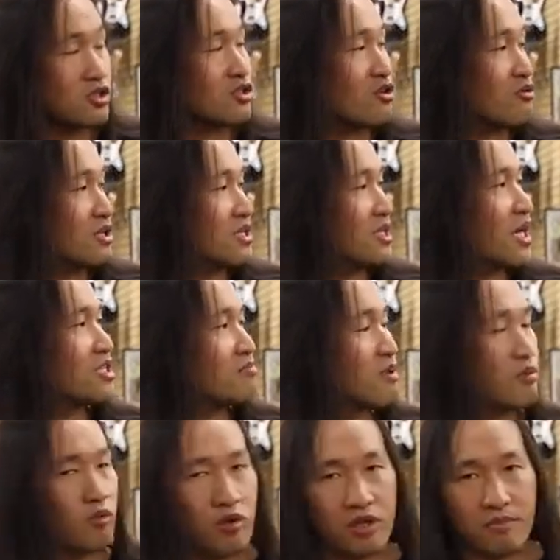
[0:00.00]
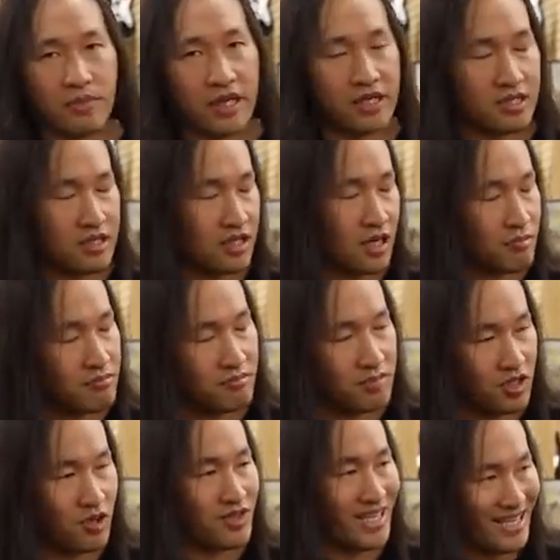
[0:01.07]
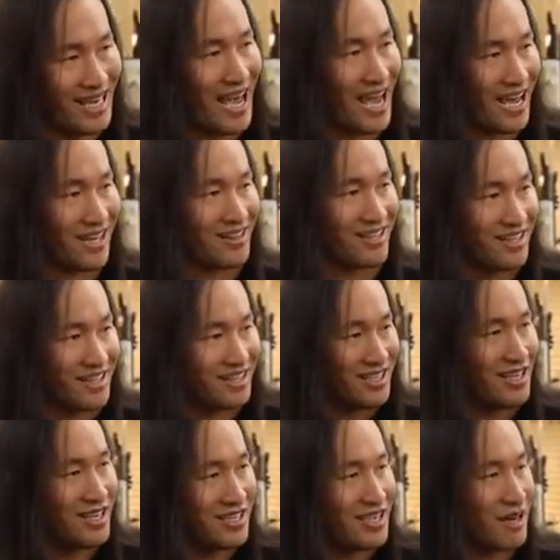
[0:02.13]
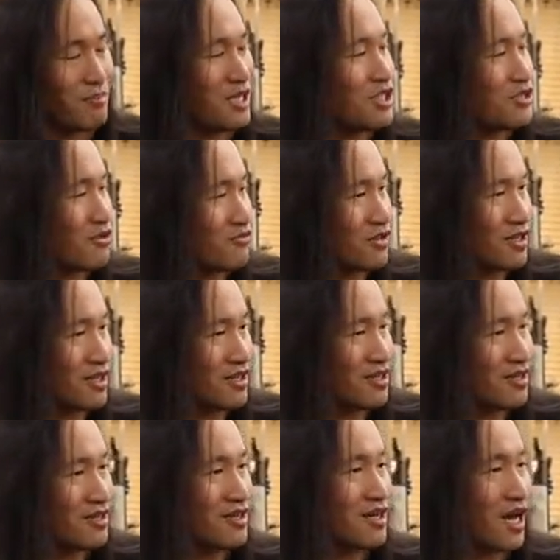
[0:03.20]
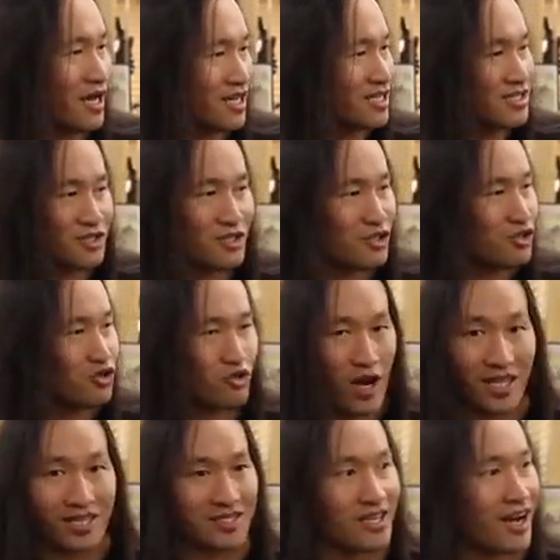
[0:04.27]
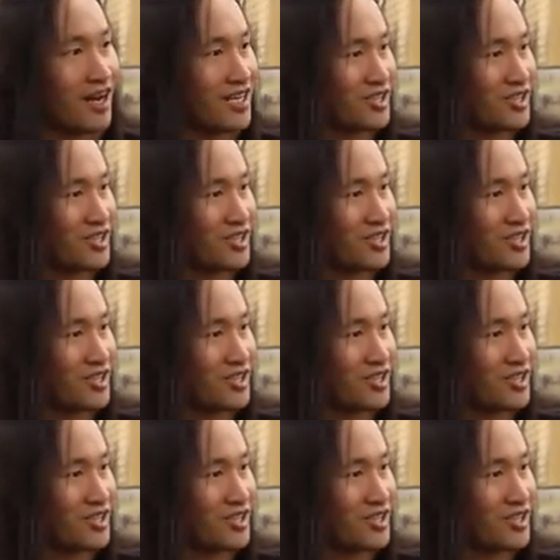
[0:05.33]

So in case people want to pick this up, you know they can get a piece of the I guess, shred guitar